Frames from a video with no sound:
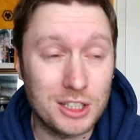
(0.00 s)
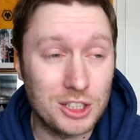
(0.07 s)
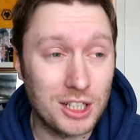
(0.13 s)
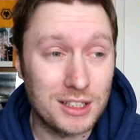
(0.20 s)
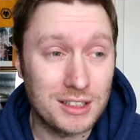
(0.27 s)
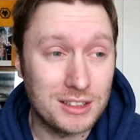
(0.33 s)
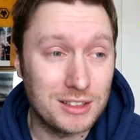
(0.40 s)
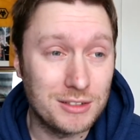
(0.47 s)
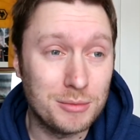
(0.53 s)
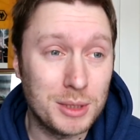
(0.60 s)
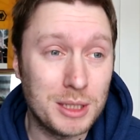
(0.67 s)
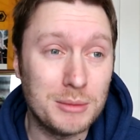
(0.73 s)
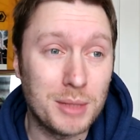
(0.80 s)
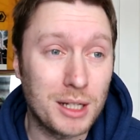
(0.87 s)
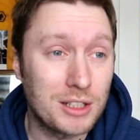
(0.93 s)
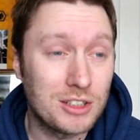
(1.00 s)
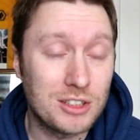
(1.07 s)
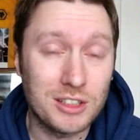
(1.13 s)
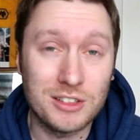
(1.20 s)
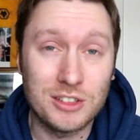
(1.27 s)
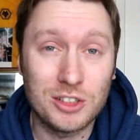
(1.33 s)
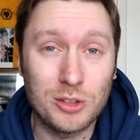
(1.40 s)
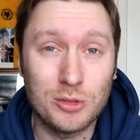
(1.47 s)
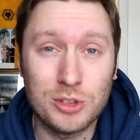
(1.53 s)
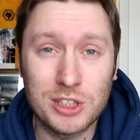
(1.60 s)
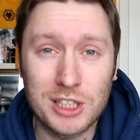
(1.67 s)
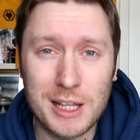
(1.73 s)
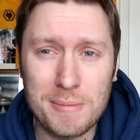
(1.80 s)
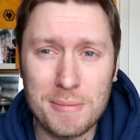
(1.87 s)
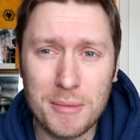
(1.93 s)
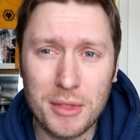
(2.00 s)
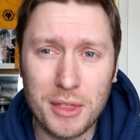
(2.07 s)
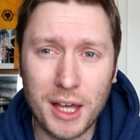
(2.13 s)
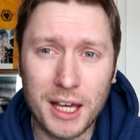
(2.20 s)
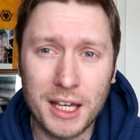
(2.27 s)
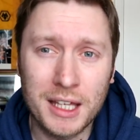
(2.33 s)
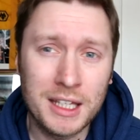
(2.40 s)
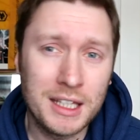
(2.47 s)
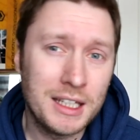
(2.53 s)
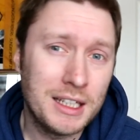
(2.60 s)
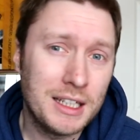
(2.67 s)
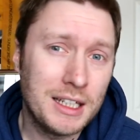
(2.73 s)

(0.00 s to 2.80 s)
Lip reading: The chances of being matched are so slim that